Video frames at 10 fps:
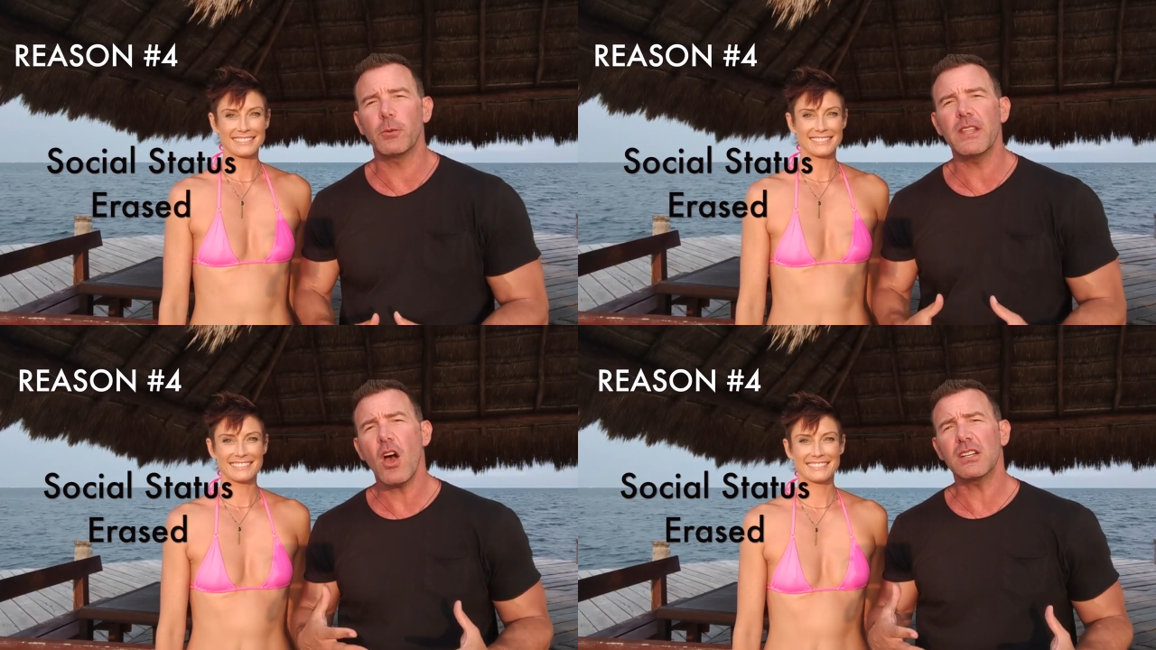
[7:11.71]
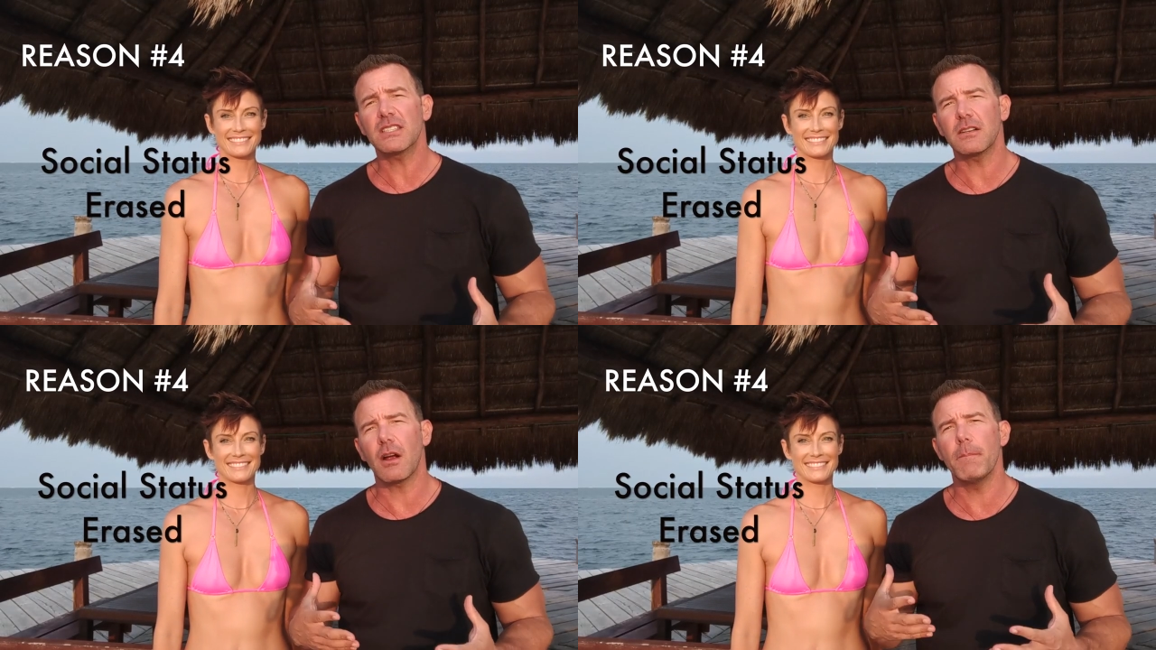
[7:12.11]
Speaker 1: We
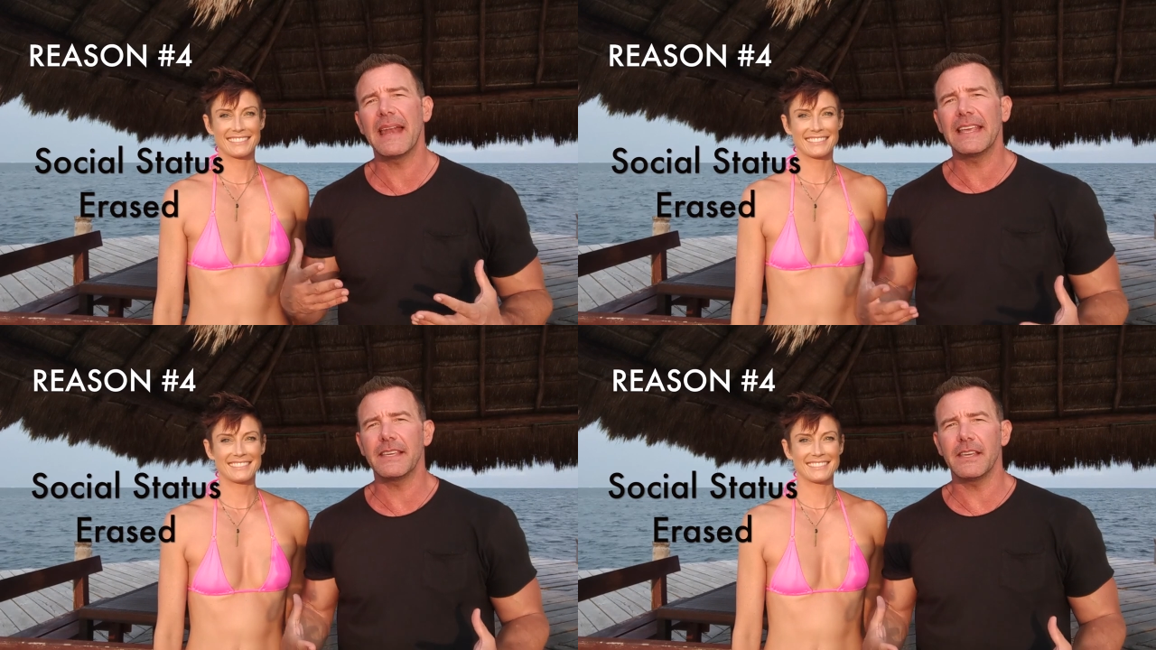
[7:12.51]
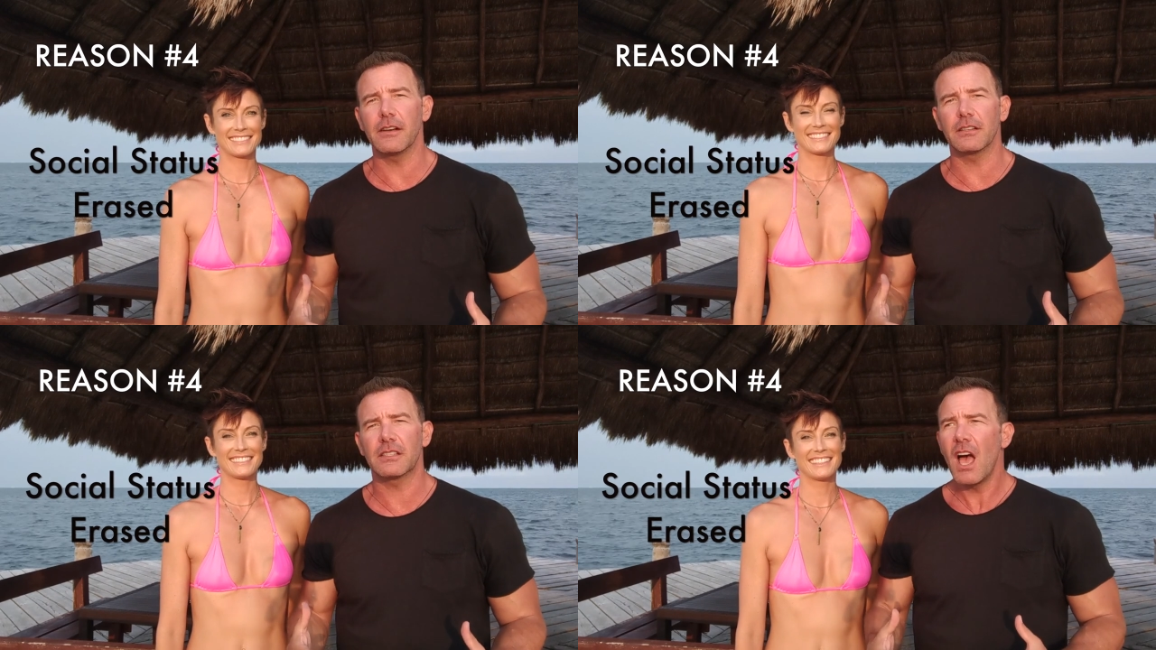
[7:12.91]
noticed in our many
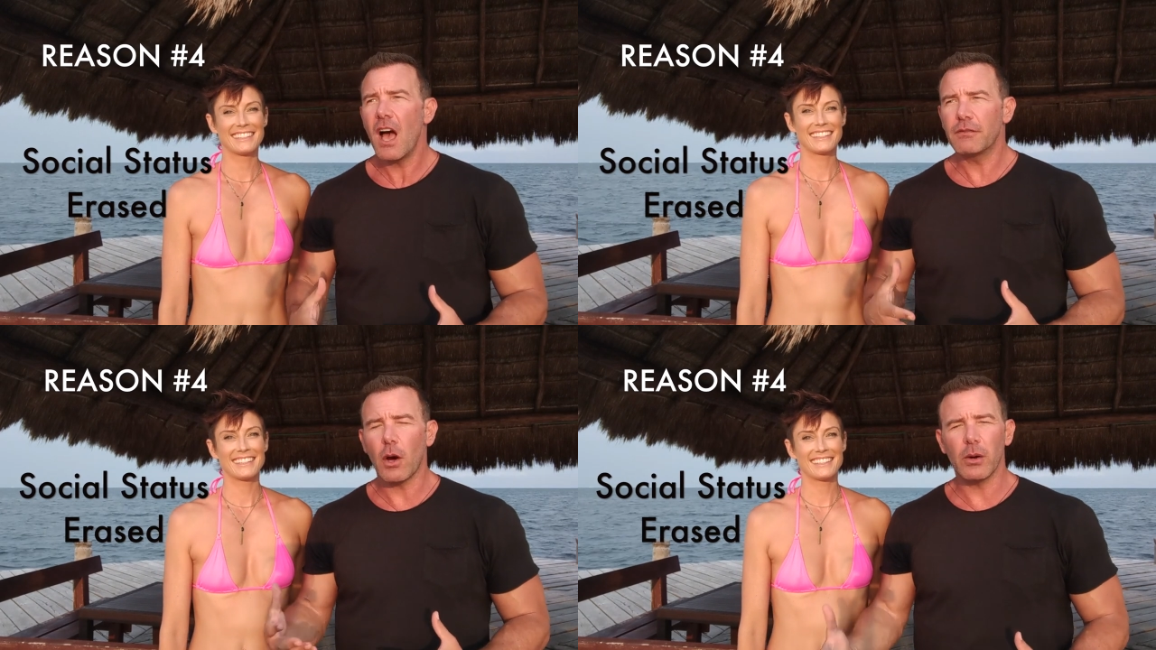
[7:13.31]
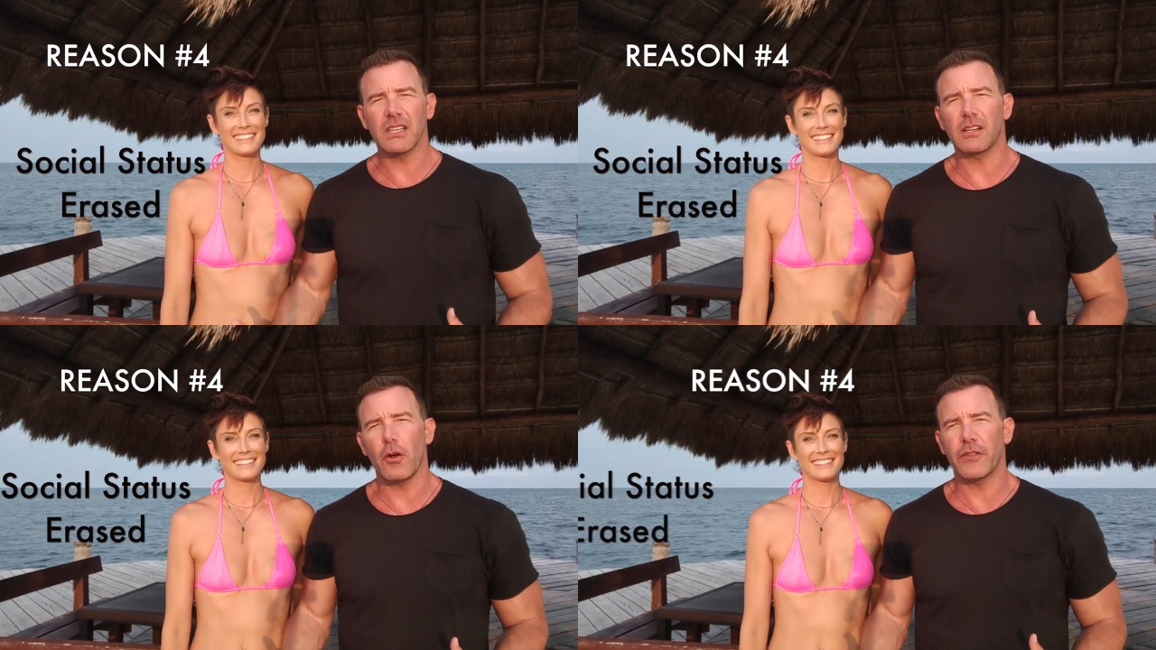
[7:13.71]
years of going
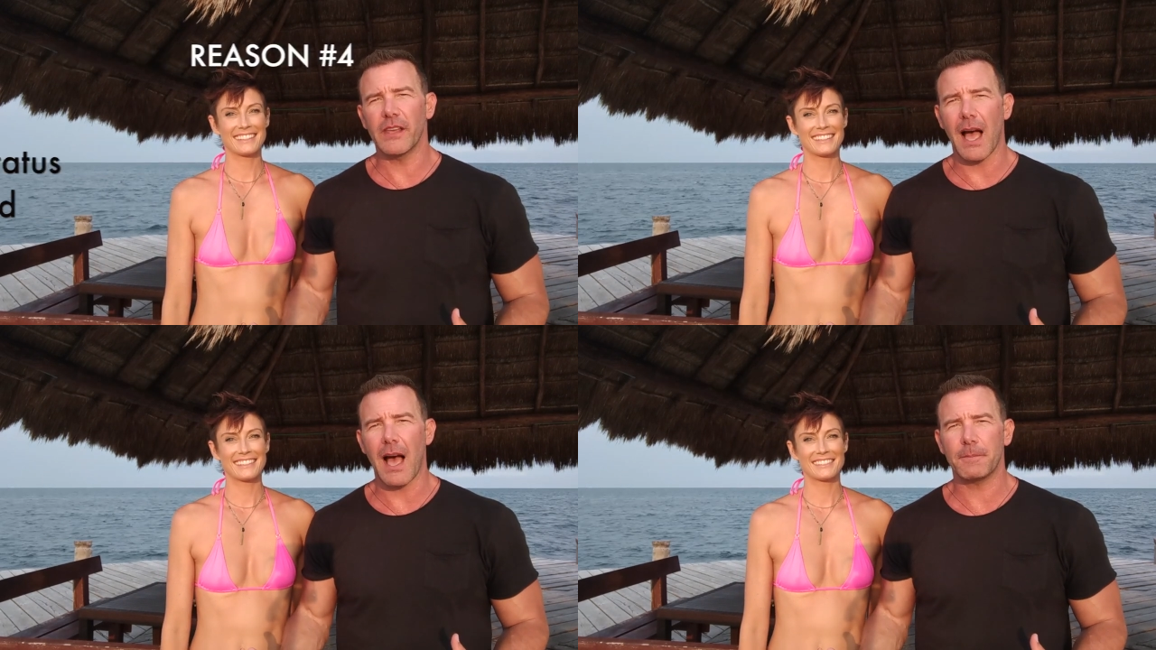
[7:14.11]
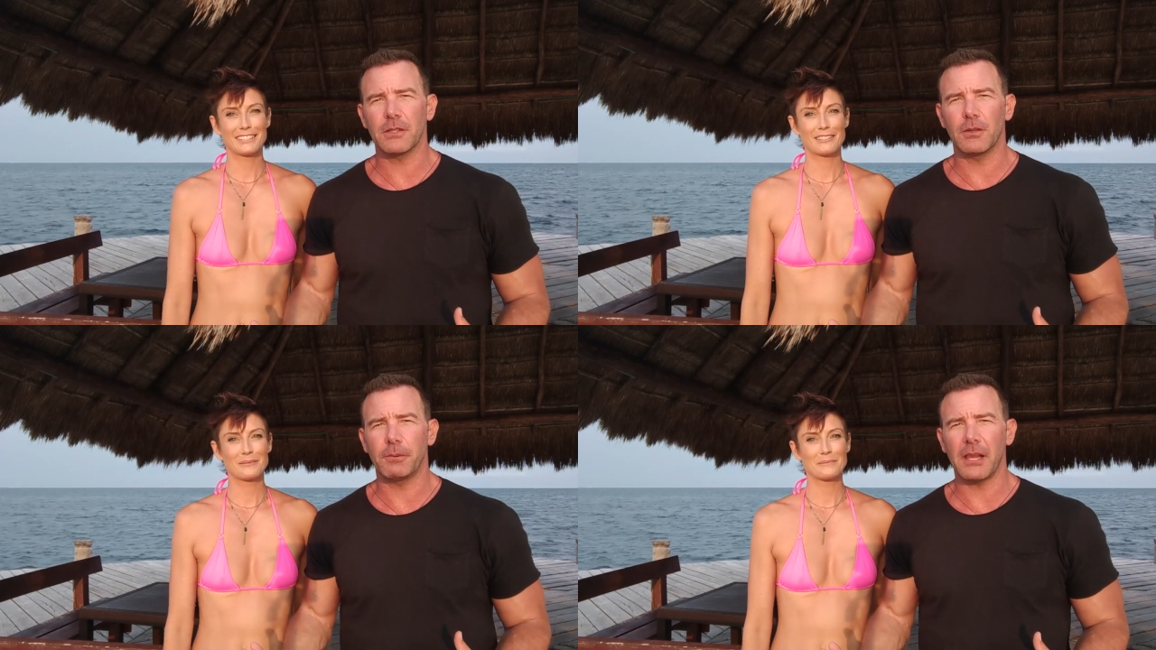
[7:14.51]
to clothing
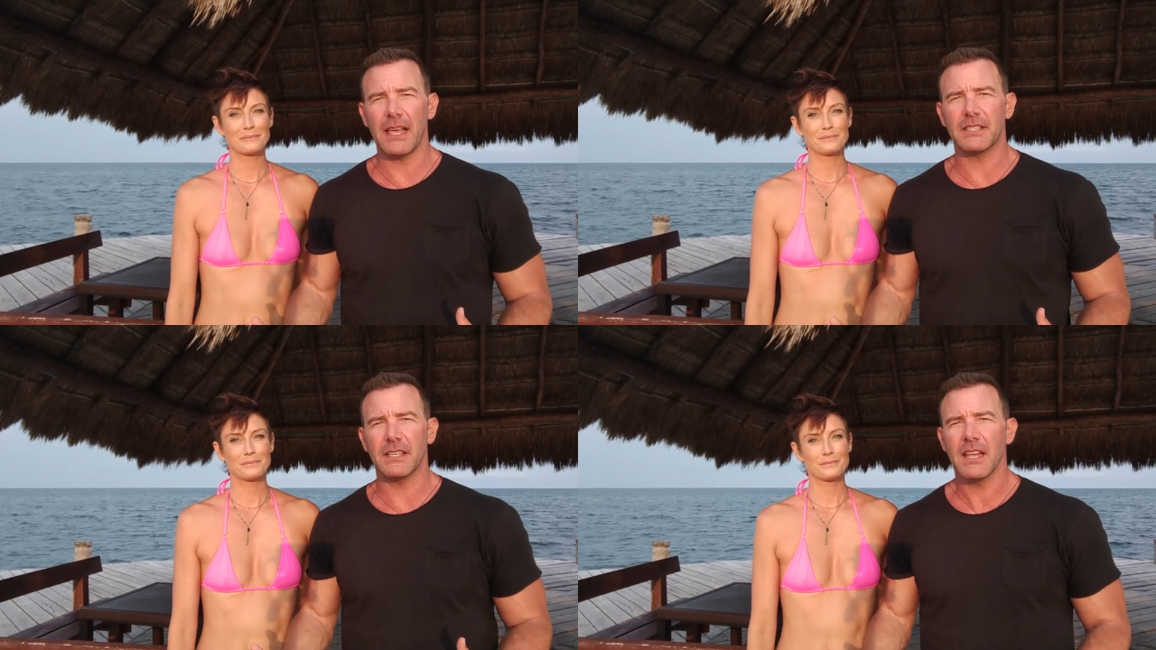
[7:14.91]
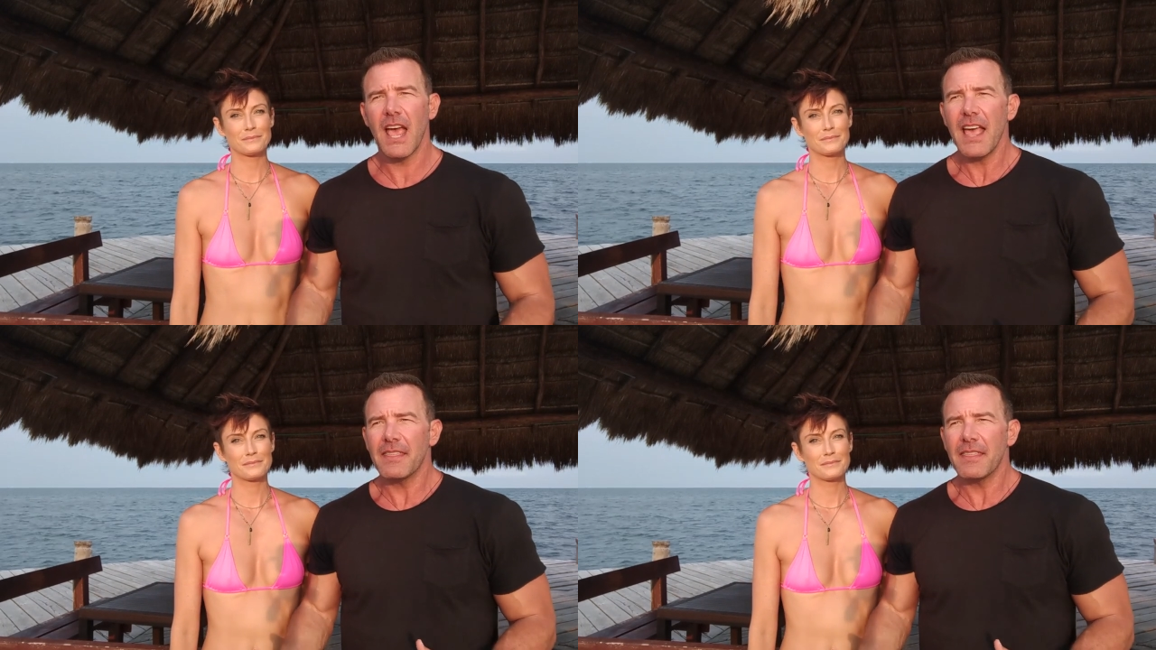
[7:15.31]
optional places